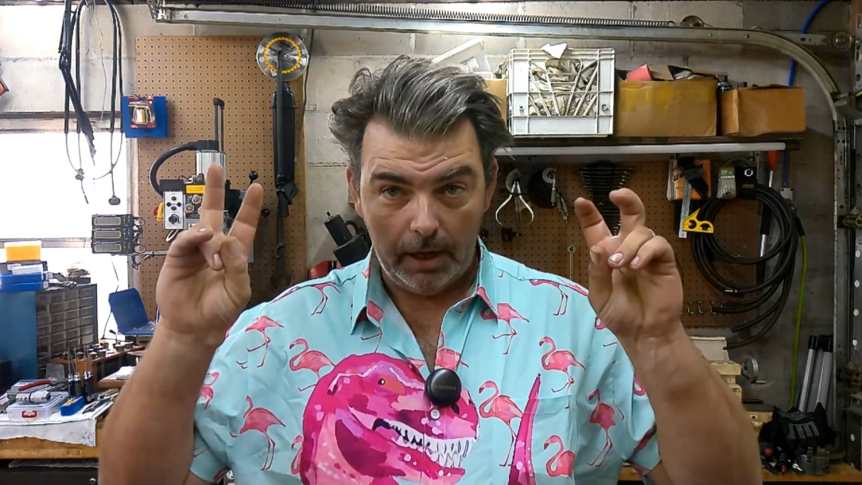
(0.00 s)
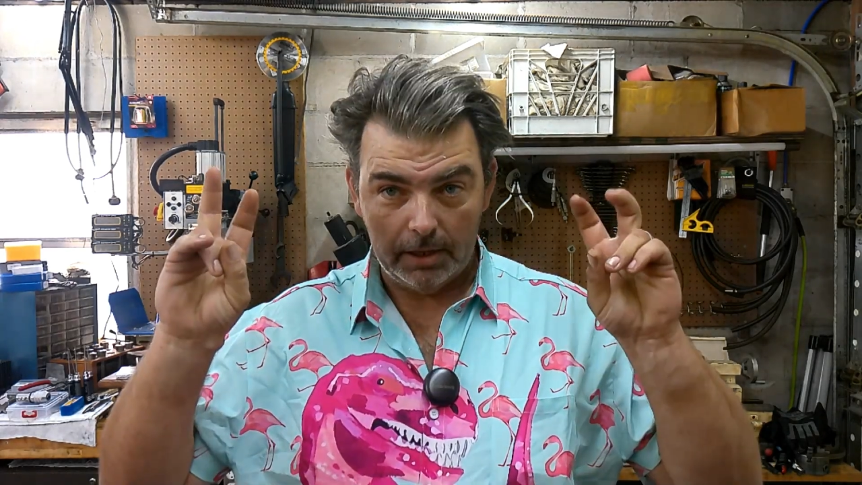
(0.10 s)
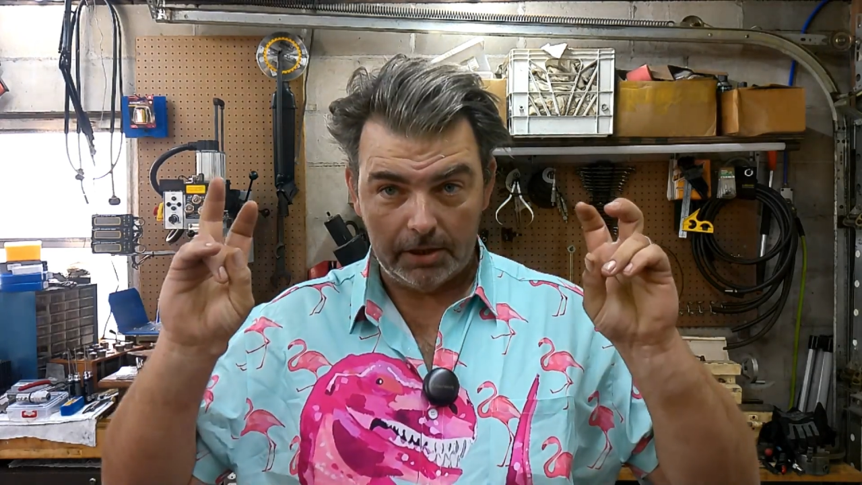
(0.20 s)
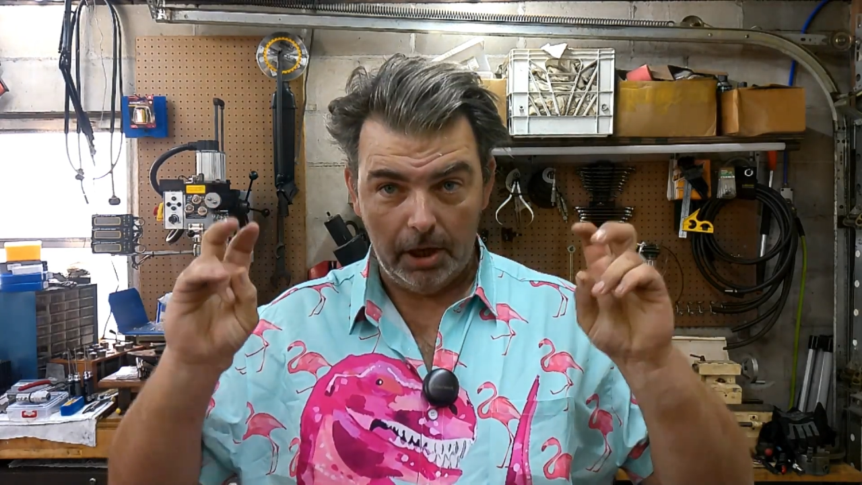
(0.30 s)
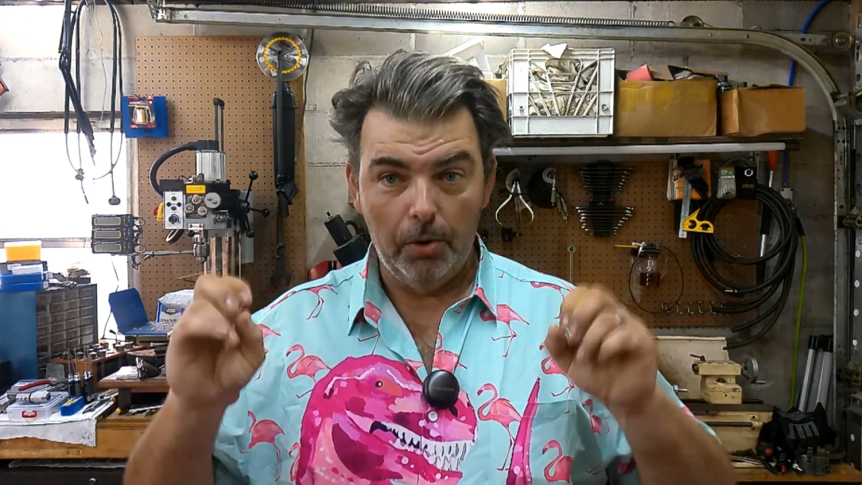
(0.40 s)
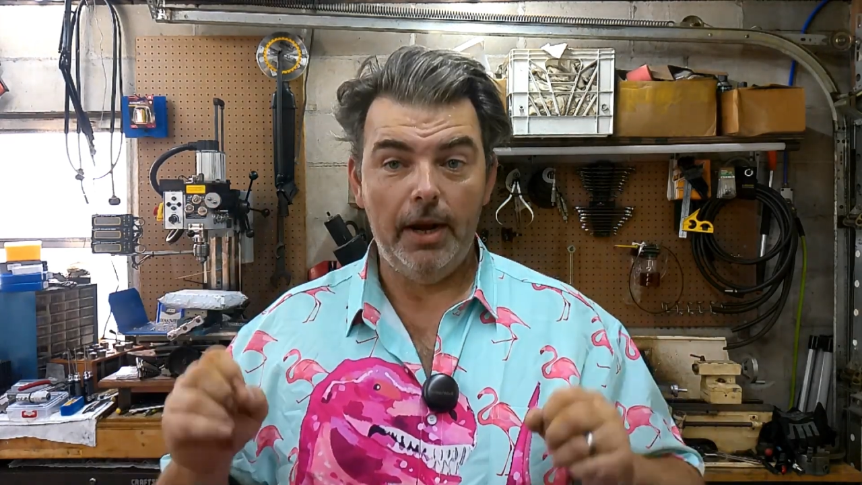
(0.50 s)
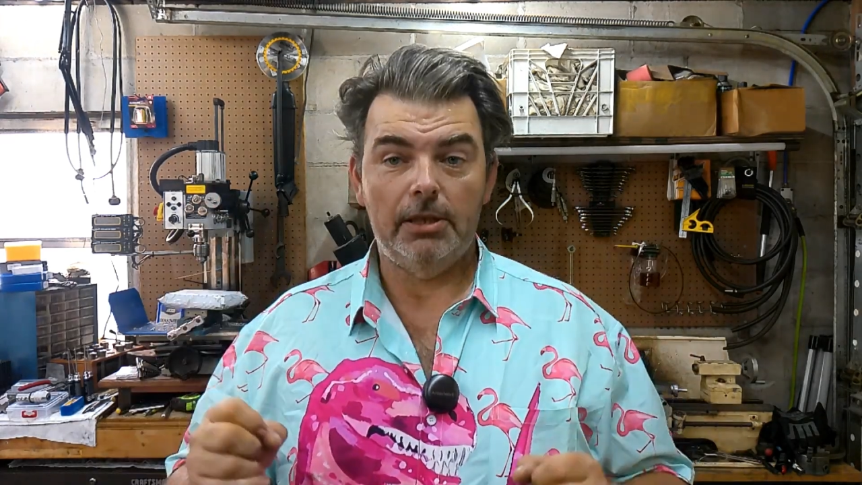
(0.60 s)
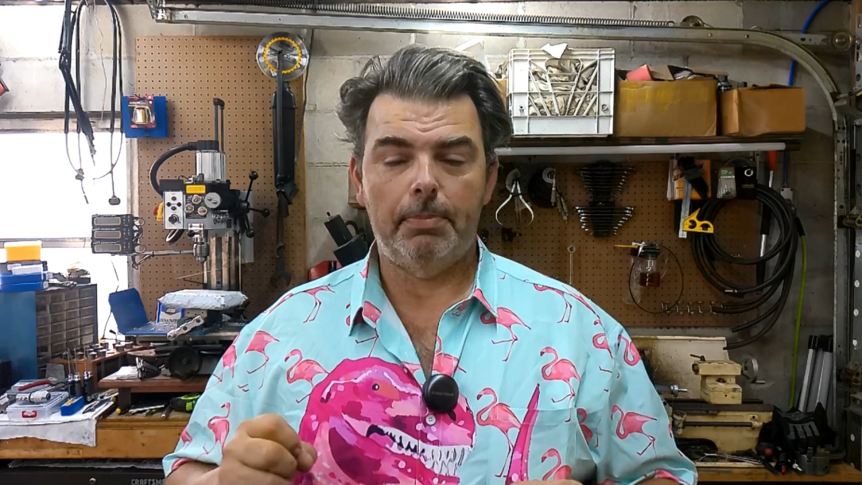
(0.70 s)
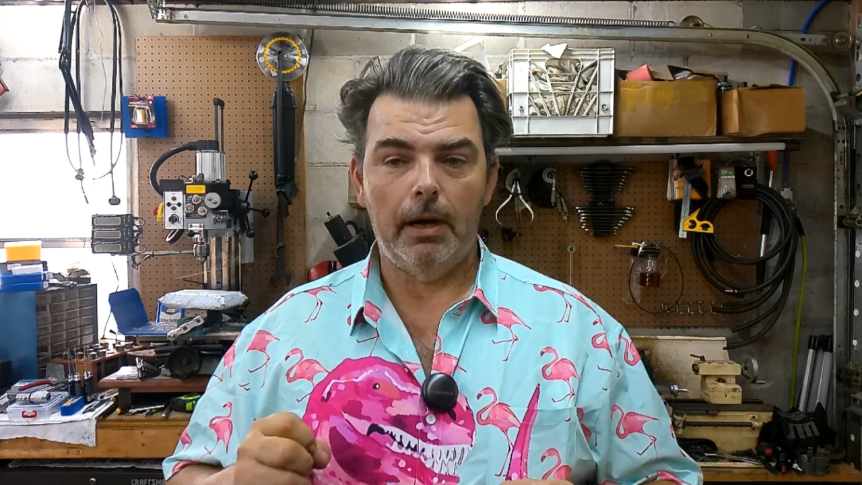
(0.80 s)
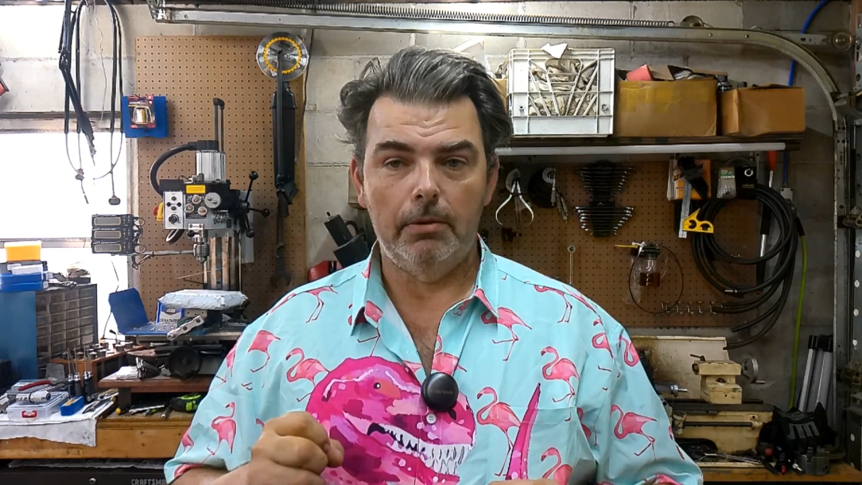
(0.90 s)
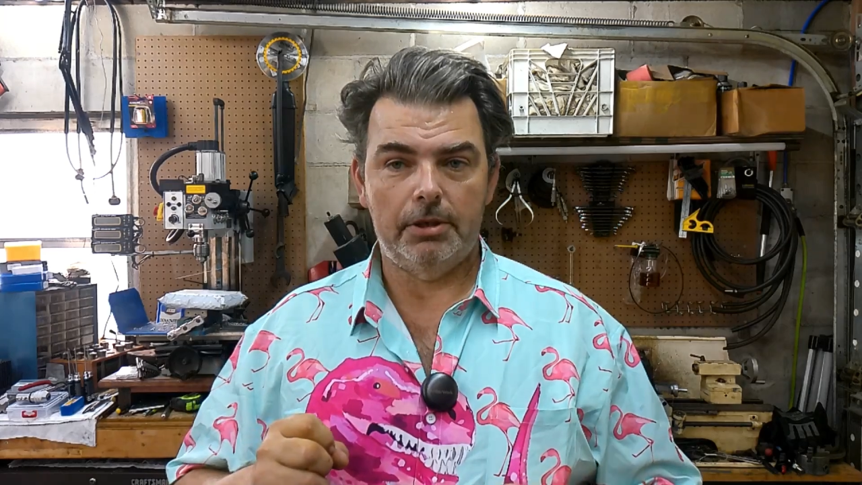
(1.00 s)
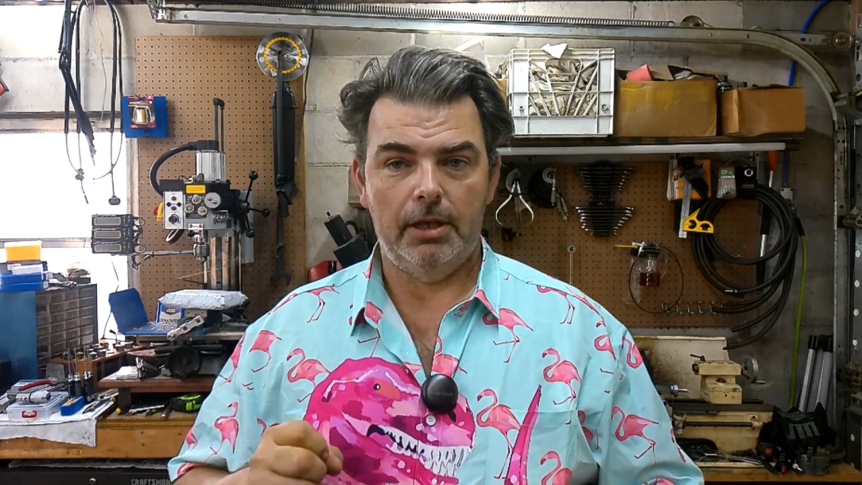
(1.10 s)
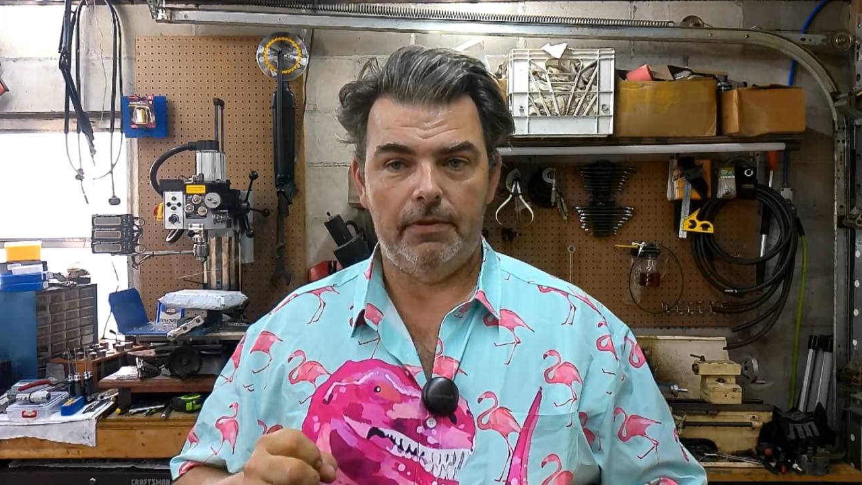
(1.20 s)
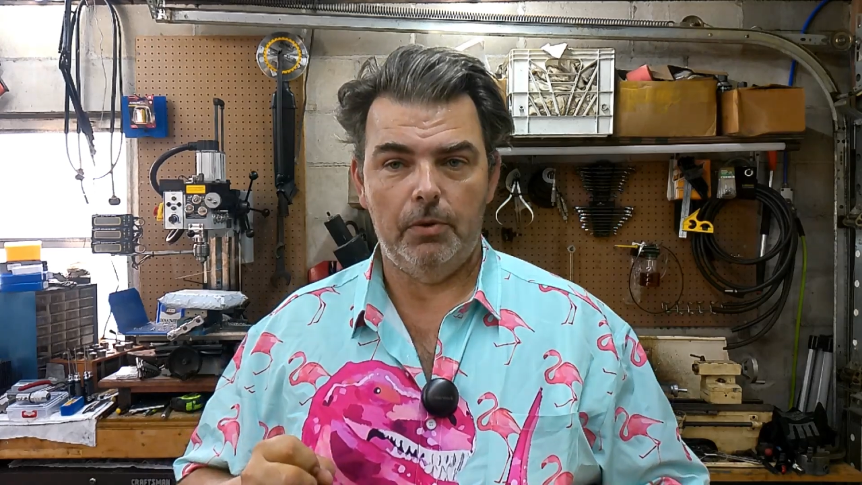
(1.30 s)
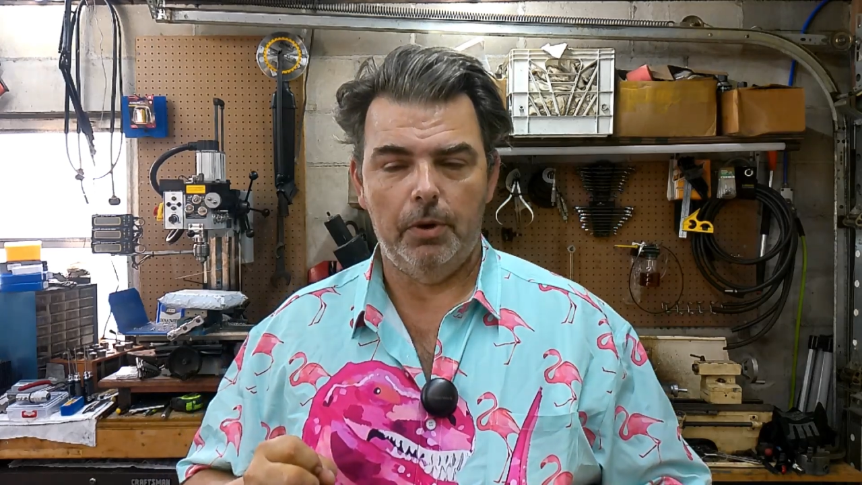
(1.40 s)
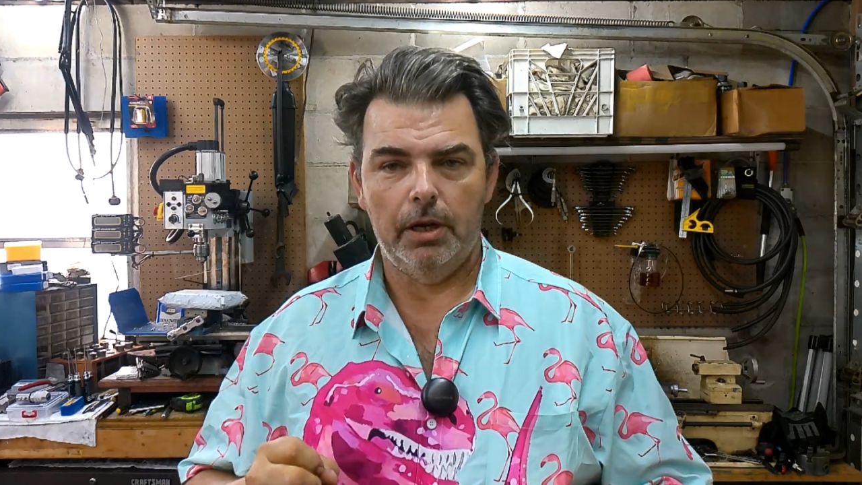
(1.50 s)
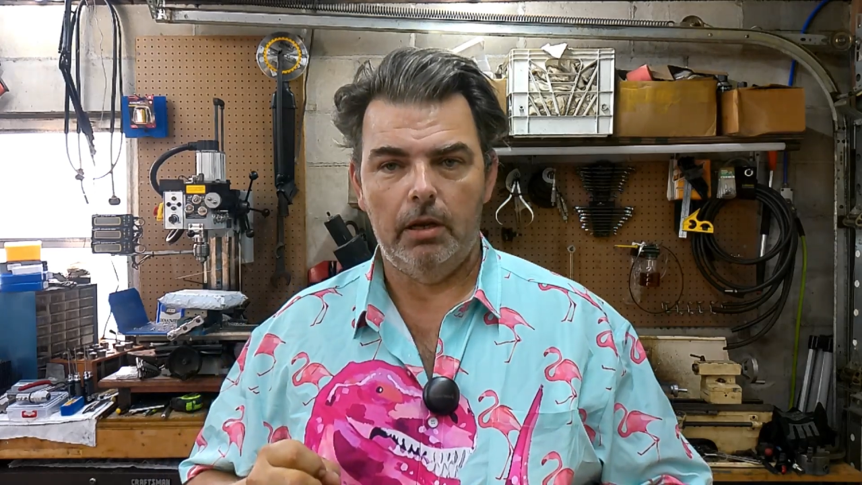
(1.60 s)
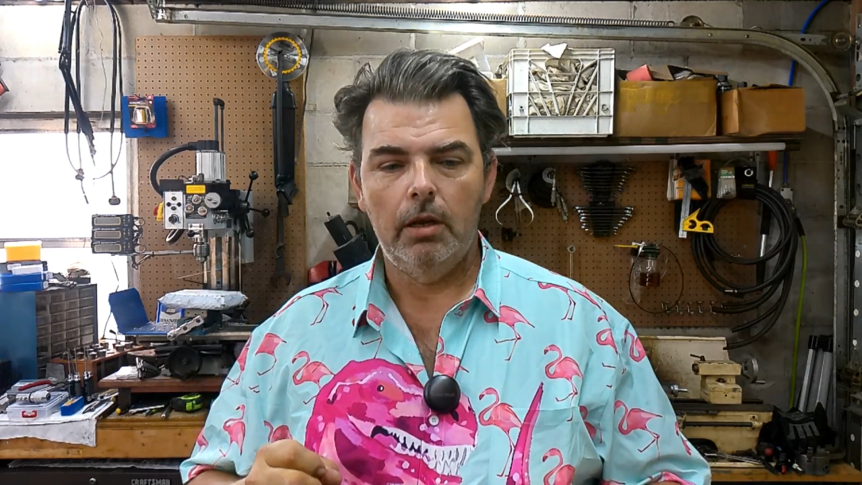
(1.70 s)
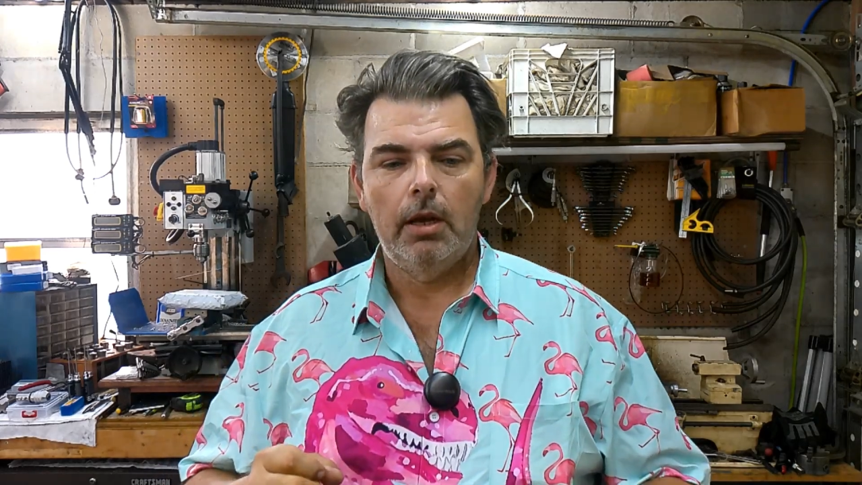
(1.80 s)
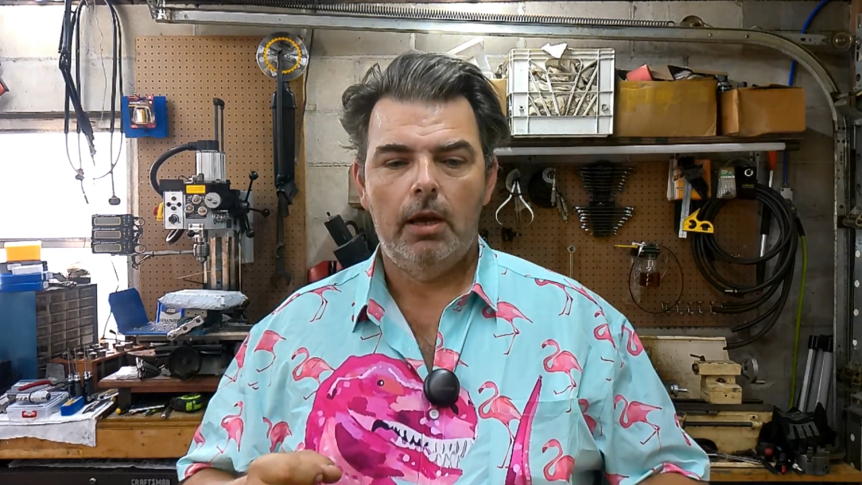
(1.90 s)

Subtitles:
SOS post, if you will,